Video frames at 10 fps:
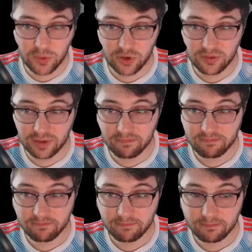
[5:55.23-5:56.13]
moving.
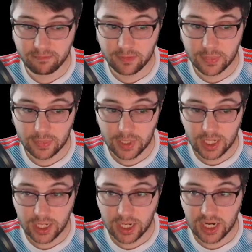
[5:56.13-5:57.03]

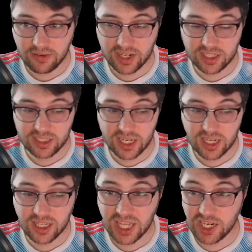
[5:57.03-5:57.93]
I've actually
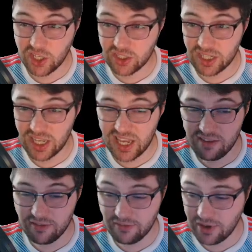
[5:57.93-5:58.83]
taken the analog stick
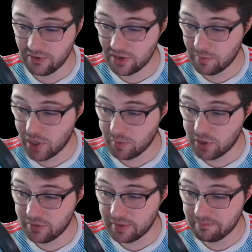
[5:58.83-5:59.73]
even further and I'm not
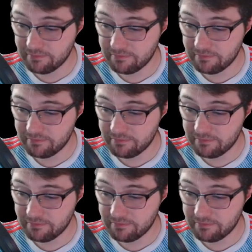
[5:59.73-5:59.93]
moving.